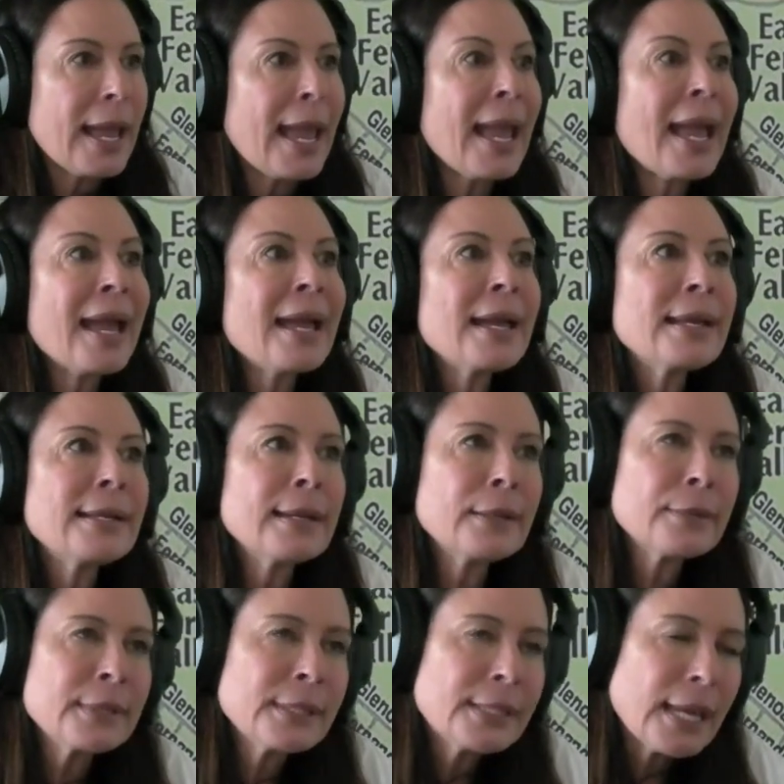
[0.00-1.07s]
And
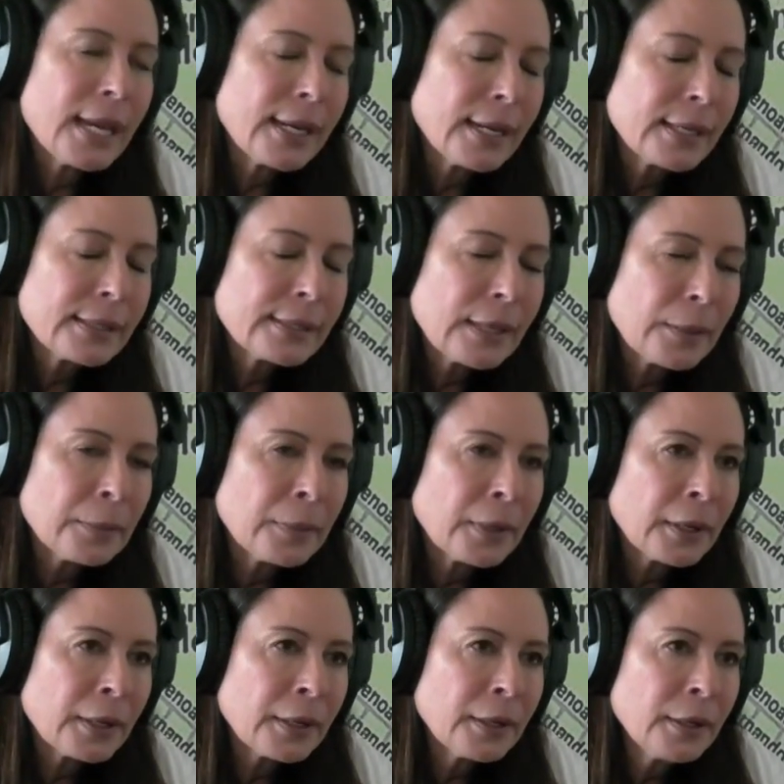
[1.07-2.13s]
I was dating
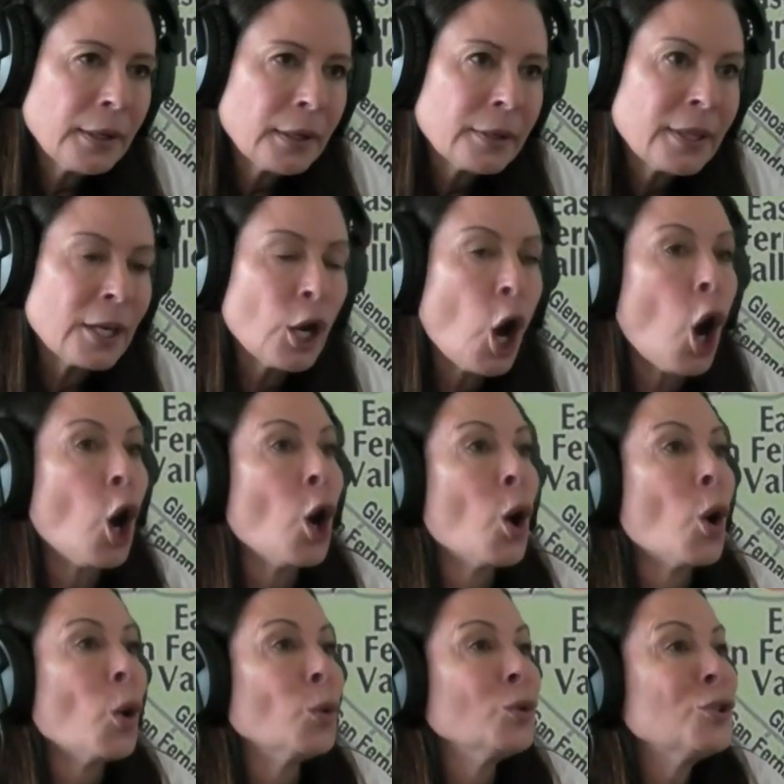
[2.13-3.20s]
someone that
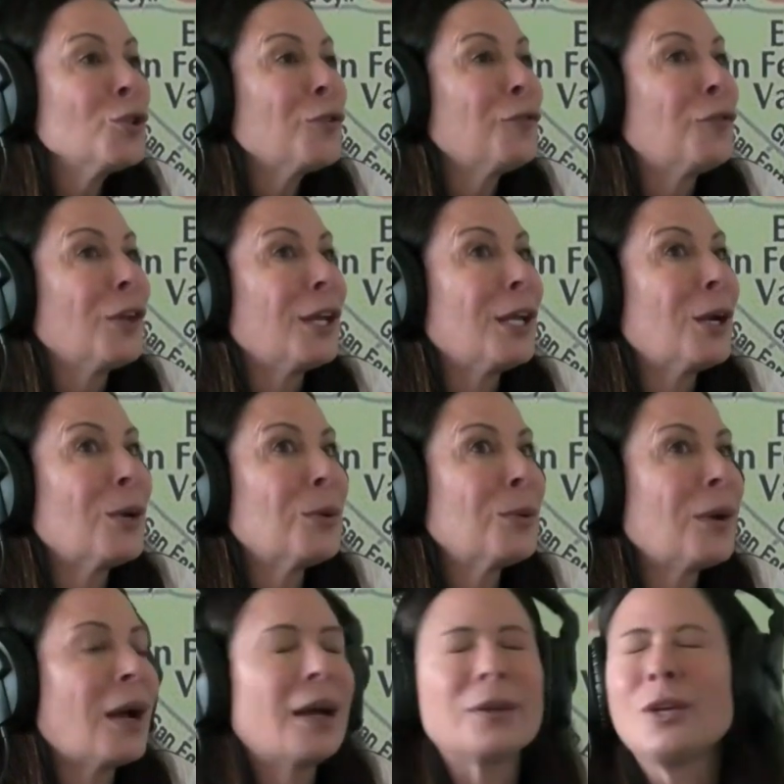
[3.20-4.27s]
owned
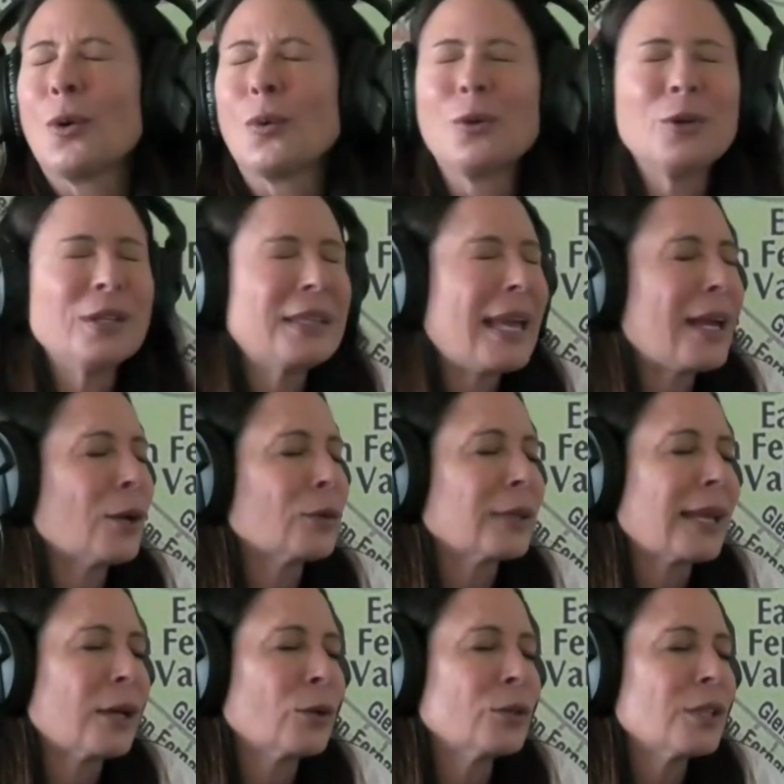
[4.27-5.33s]
video. Who did they own?
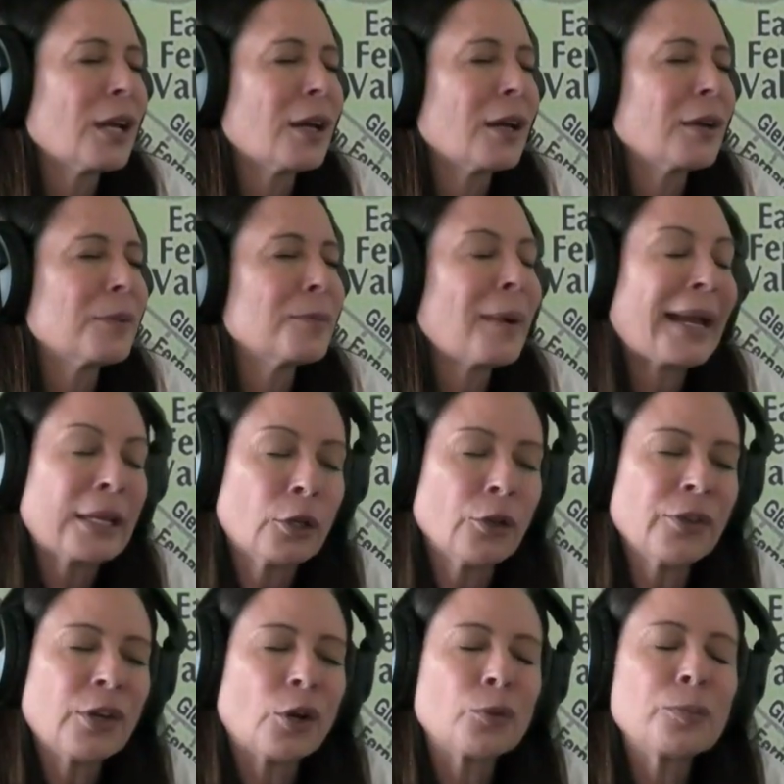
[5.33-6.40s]
They owned
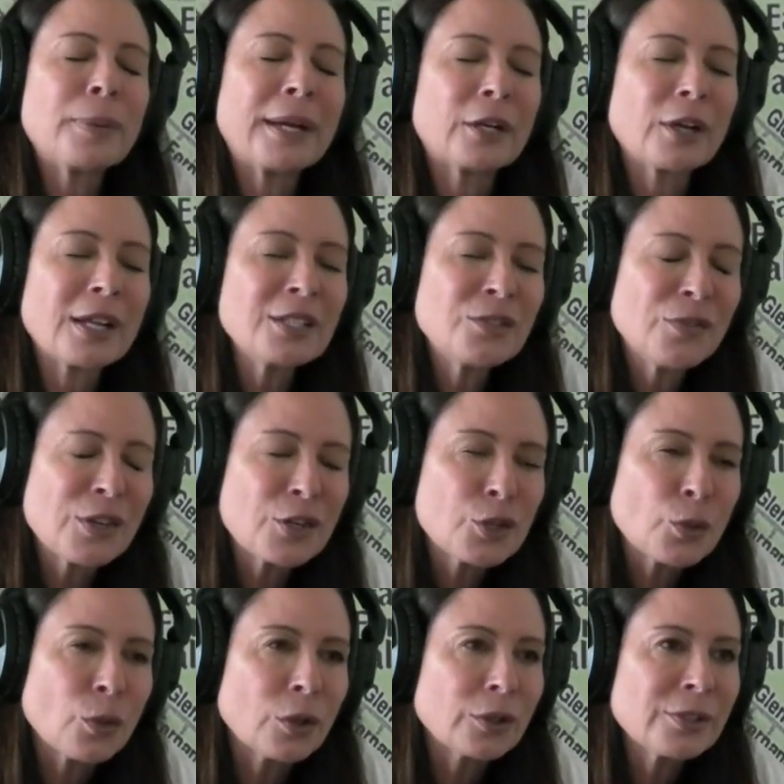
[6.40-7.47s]
Michael, that owned Paradise
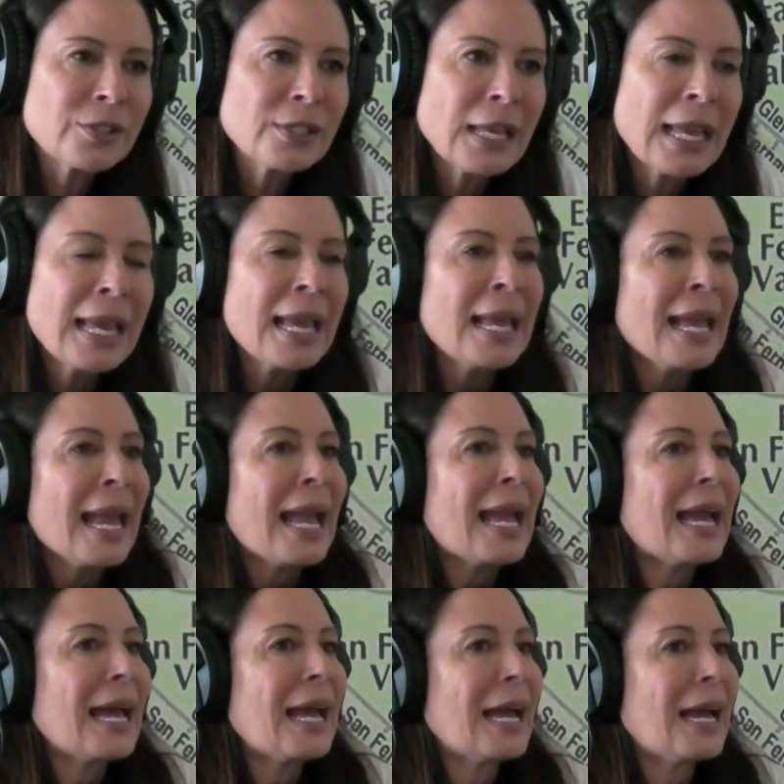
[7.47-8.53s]
Visuals. I
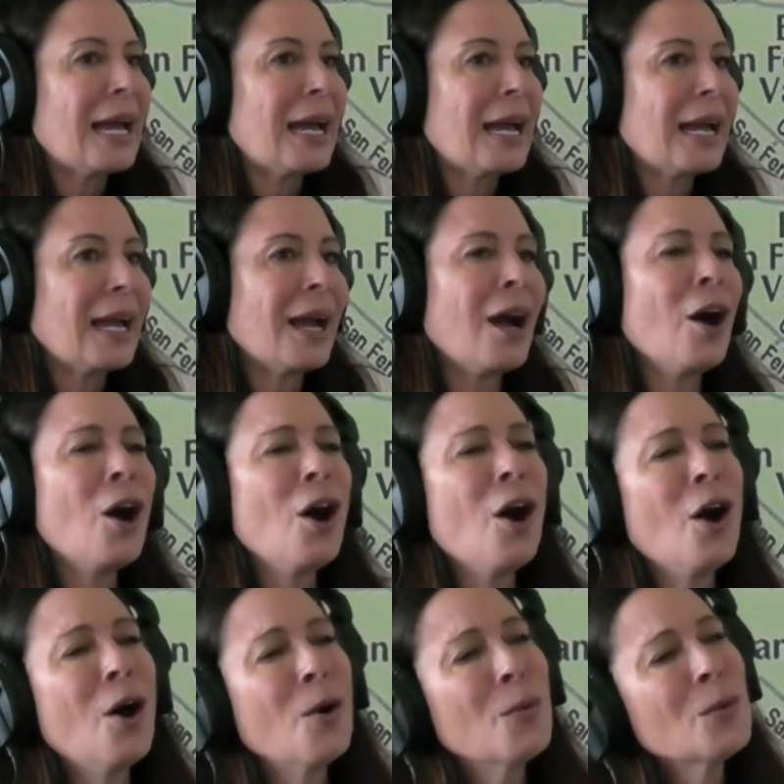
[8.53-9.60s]
heard of that name when
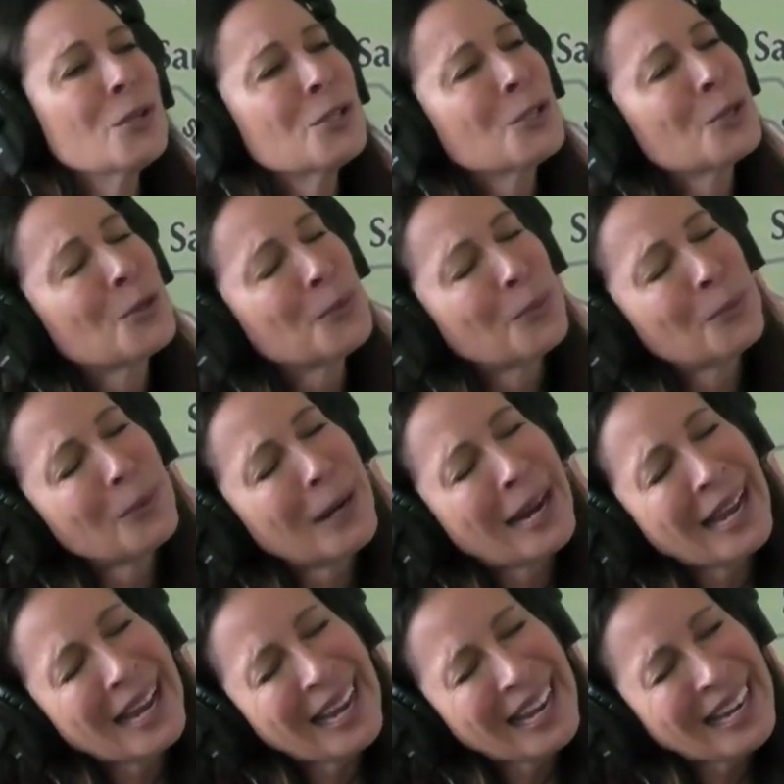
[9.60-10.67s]
I was a kid. You know what I mean?
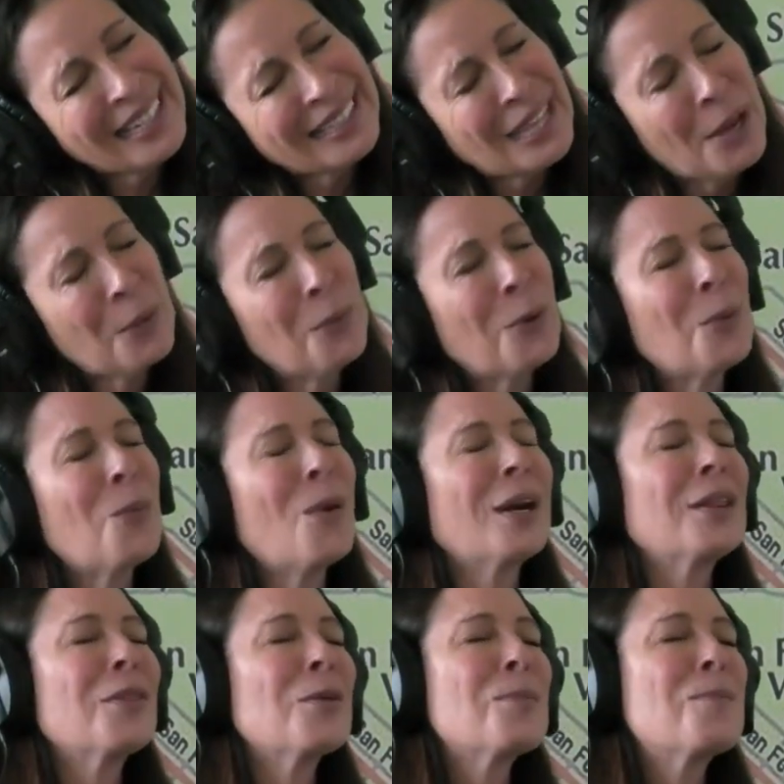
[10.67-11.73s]
Great. They were
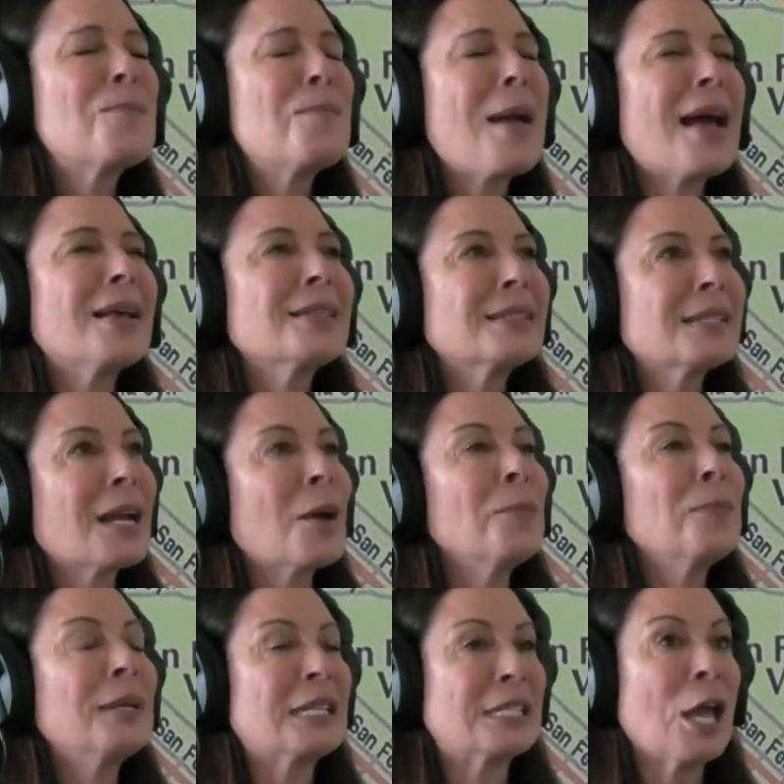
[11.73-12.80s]
one of the best
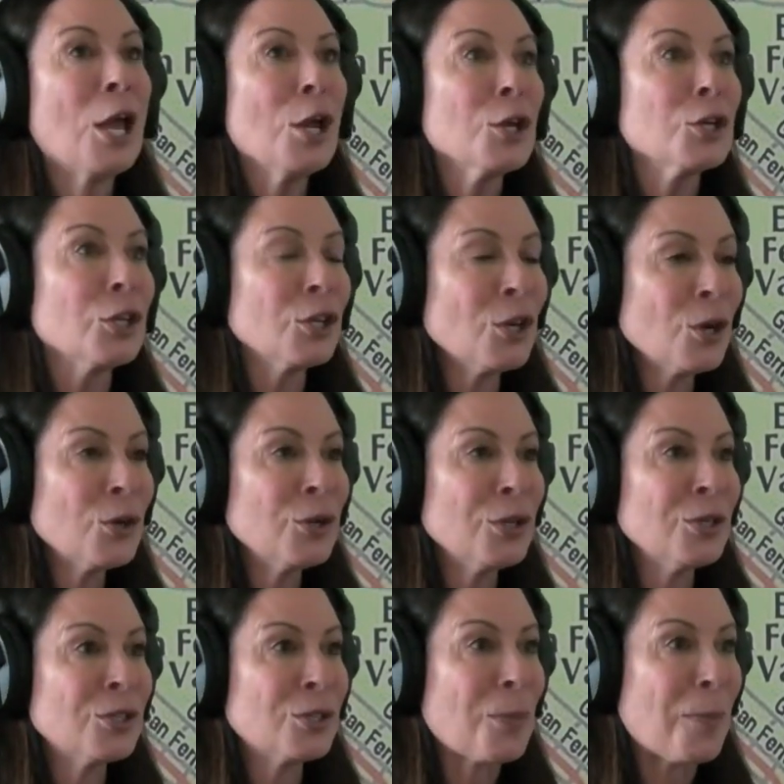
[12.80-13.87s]
companies. You know who
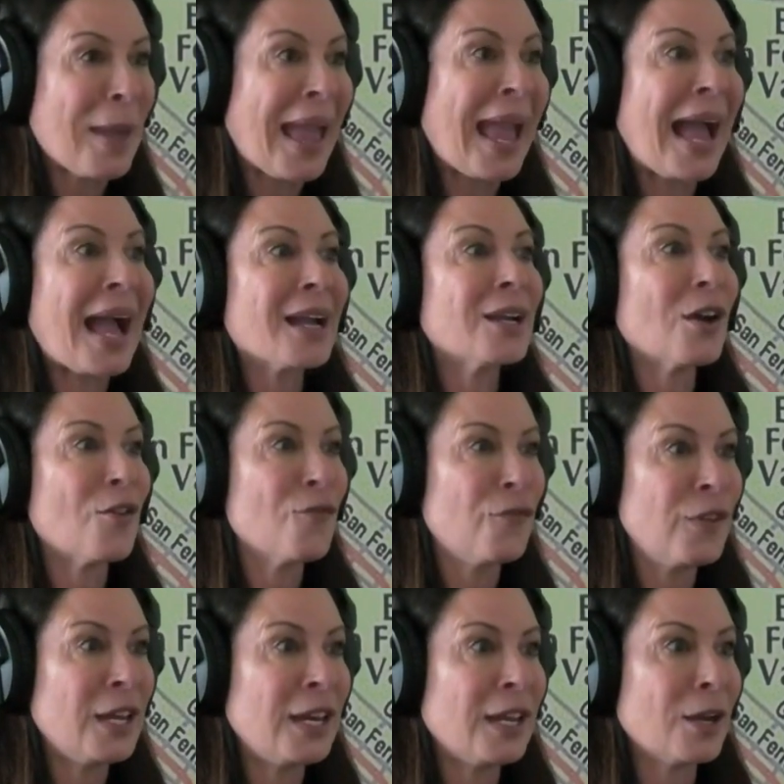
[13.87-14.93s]
used to pack
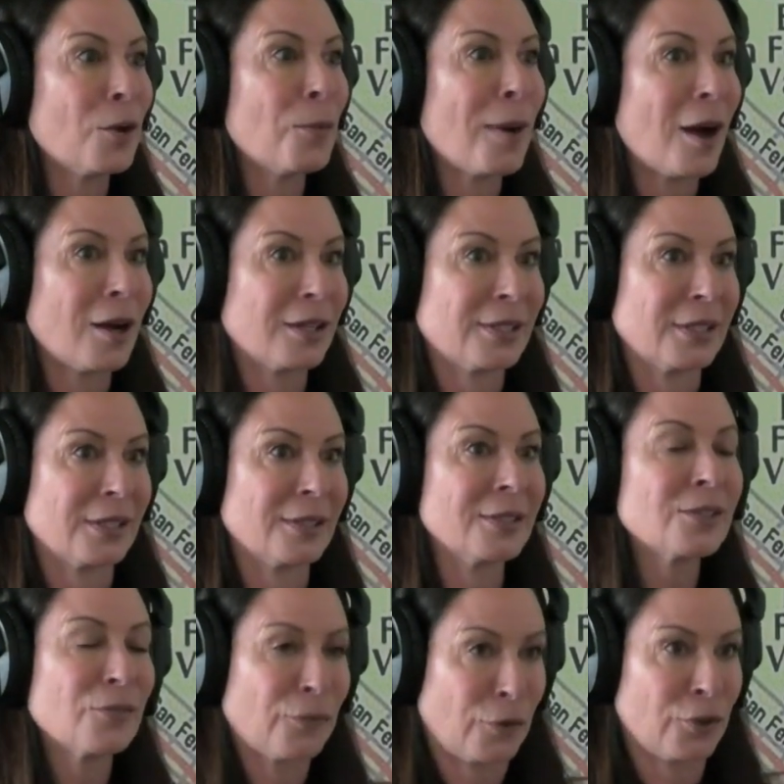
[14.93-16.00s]
video
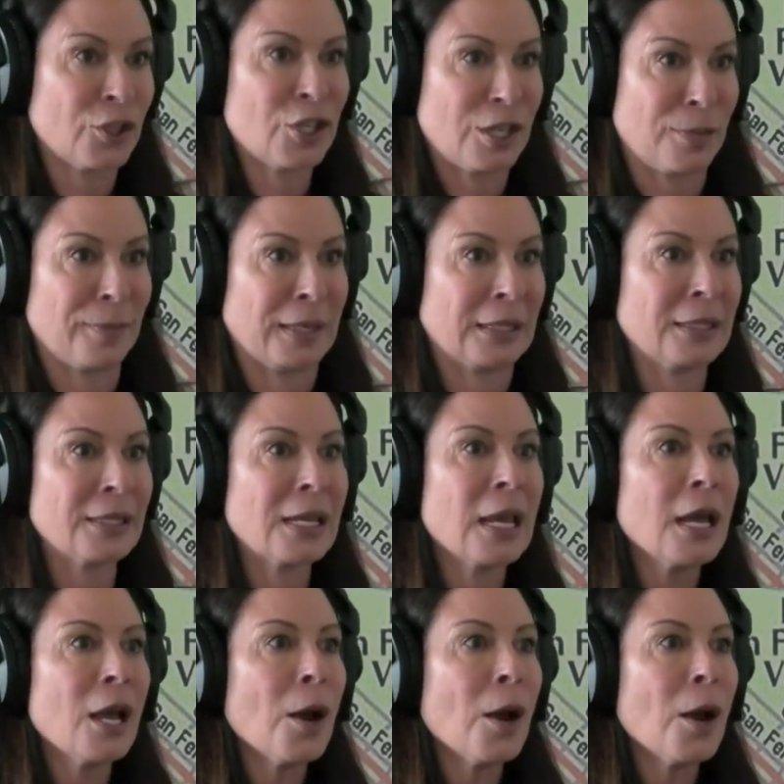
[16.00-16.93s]
boxes for shipment?